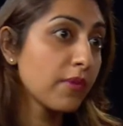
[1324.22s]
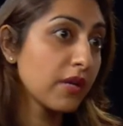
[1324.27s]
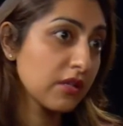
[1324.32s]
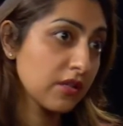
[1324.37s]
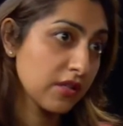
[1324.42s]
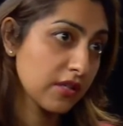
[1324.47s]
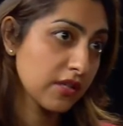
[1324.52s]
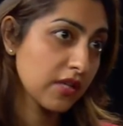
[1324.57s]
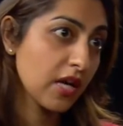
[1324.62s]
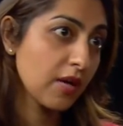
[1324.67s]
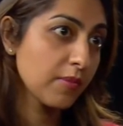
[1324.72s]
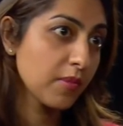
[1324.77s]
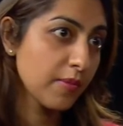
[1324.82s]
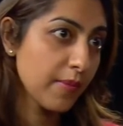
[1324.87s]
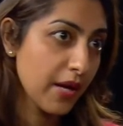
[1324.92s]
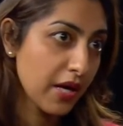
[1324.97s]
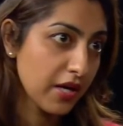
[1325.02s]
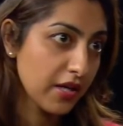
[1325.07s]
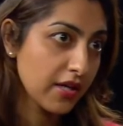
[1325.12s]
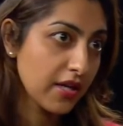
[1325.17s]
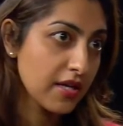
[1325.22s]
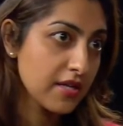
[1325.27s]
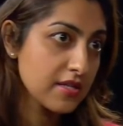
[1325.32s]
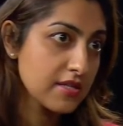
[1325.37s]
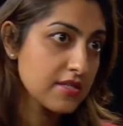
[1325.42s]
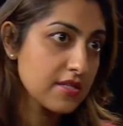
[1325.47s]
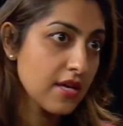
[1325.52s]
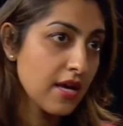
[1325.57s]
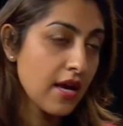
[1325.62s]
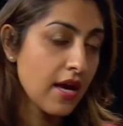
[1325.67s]
middle income
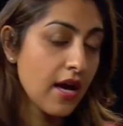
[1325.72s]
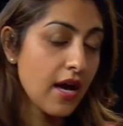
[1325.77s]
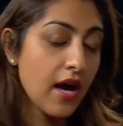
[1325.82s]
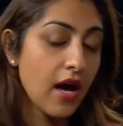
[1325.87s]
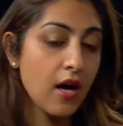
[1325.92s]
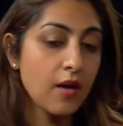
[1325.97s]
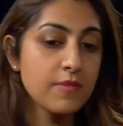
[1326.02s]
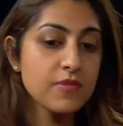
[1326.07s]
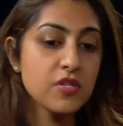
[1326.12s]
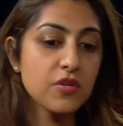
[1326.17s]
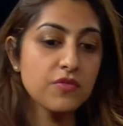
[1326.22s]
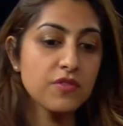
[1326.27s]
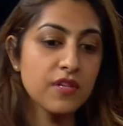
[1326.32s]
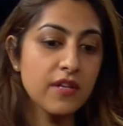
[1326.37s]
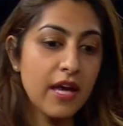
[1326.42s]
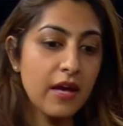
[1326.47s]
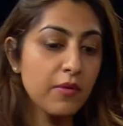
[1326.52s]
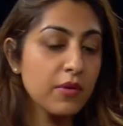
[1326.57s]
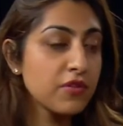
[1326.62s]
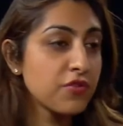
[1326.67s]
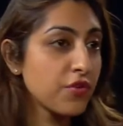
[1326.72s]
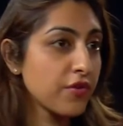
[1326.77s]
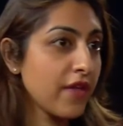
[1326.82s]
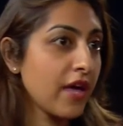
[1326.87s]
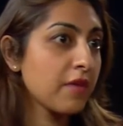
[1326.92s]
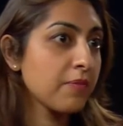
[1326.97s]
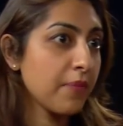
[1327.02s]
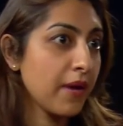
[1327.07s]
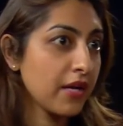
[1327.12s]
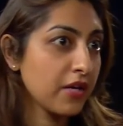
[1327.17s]
Americans. So today we do
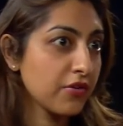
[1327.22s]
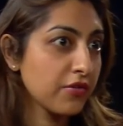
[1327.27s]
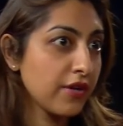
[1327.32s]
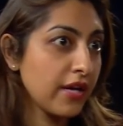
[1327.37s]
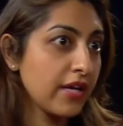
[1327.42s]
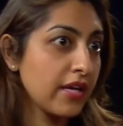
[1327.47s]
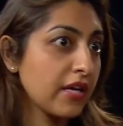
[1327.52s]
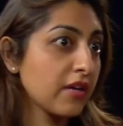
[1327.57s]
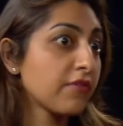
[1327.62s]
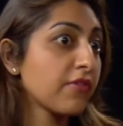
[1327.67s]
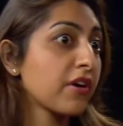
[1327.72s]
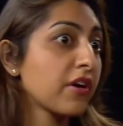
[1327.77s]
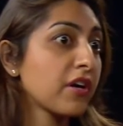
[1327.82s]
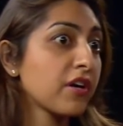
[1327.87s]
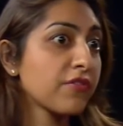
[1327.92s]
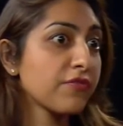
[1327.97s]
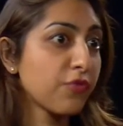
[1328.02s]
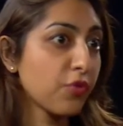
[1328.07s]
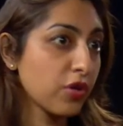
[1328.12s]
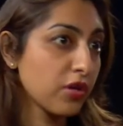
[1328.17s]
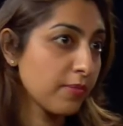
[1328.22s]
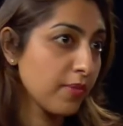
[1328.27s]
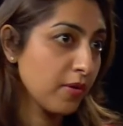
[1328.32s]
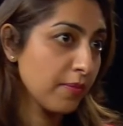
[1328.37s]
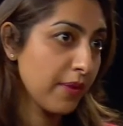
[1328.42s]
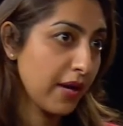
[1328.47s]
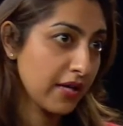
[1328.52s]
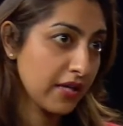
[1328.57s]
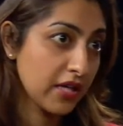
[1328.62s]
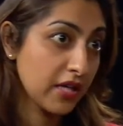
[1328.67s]
that by creating a very
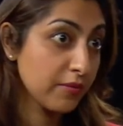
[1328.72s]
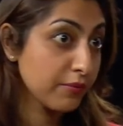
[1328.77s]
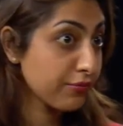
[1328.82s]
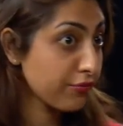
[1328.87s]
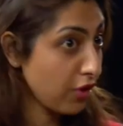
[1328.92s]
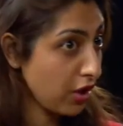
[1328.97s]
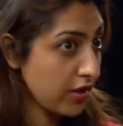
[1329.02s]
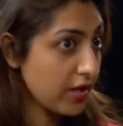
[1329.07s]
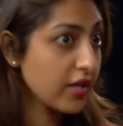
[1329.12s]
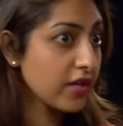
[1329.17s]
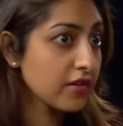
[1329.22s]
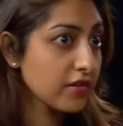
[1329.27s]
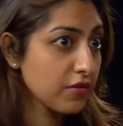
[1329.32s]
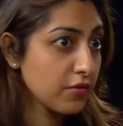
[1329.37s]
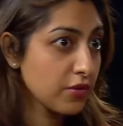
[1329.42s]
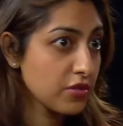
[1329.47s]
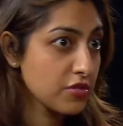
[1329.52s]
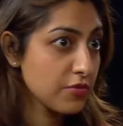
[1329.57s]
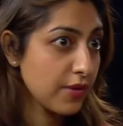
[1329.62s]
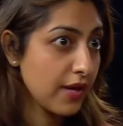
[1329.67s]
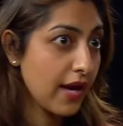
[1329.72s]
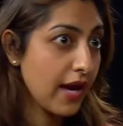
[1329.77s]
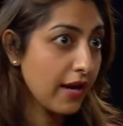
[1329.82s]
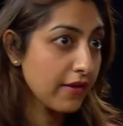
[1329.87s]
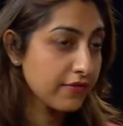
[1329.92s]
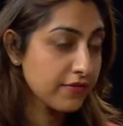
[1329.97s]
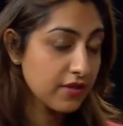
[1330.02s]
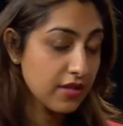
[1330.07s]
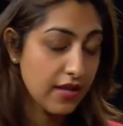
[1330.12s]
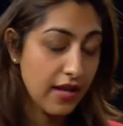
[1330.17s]
affordable banking product, which we
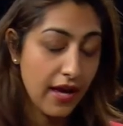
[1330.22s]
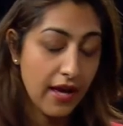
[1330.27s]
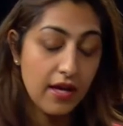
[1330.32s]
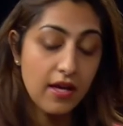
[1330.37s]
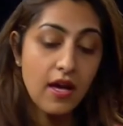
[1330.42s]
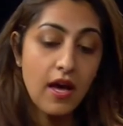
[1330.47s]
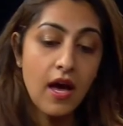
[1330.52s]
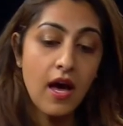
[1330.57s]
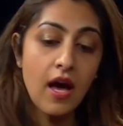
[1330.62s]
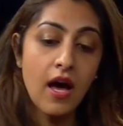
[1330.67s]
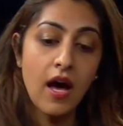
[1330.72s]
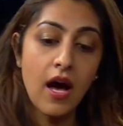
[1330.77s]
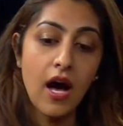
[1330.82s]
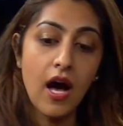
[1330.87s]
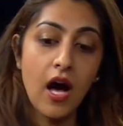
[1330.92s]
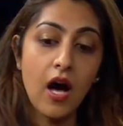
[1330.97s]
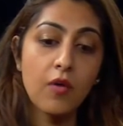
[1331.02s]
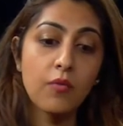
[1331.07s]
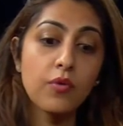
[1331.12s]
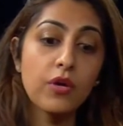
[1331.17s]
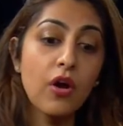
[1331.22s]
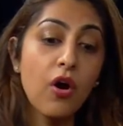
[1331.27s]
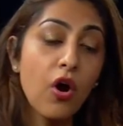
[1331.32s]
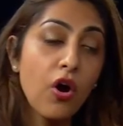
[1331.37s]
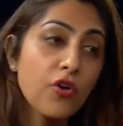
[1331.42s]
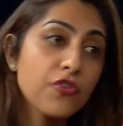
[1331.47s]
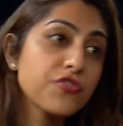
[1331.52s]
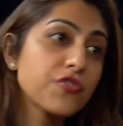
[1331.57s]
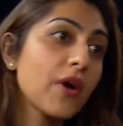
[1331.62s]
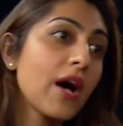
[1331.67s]
have today. We
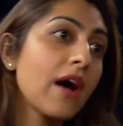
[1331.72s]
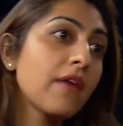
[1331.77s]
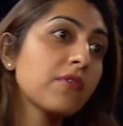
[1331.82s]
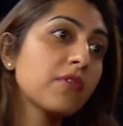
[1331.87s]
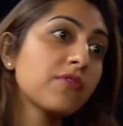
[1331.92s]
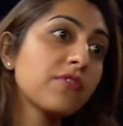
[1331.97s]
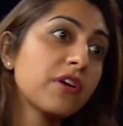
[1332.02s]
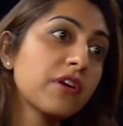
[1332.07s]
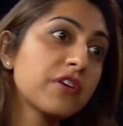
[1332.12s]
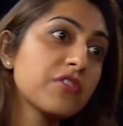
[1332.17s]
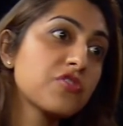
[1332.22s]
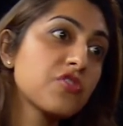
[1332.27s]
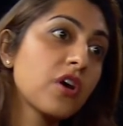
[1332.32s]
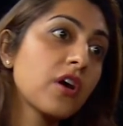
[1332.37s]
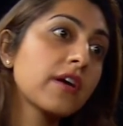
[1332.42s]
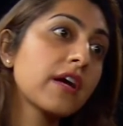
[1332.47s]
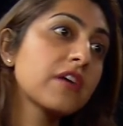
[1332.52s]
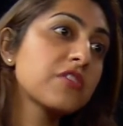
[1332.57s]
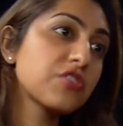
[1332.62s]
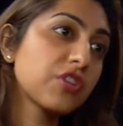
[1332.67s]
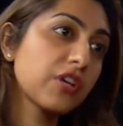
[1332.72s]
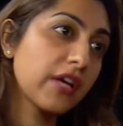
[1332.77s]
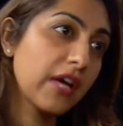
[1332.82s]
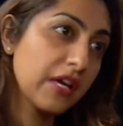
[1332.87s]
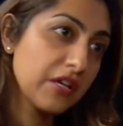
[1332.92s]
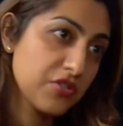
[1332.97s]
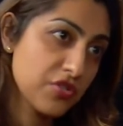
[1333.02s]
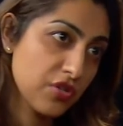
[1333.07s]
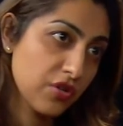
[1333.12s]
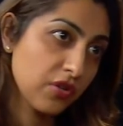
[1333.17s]
also have a very strong
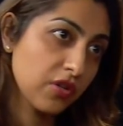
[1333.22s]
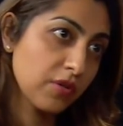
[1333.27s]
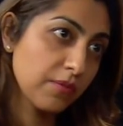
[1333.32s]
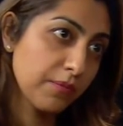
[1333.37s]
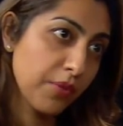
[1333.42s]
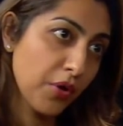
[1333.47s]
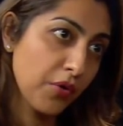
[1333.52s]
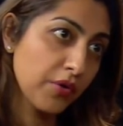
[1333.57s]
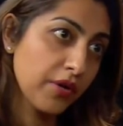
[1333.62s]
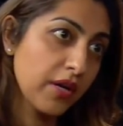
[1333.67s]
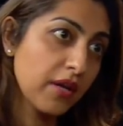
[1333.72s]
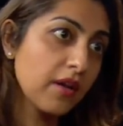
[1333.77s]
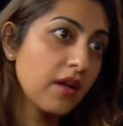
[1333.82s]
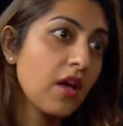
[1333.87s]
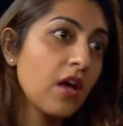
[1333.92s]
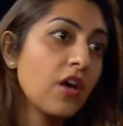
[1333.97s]
educational component.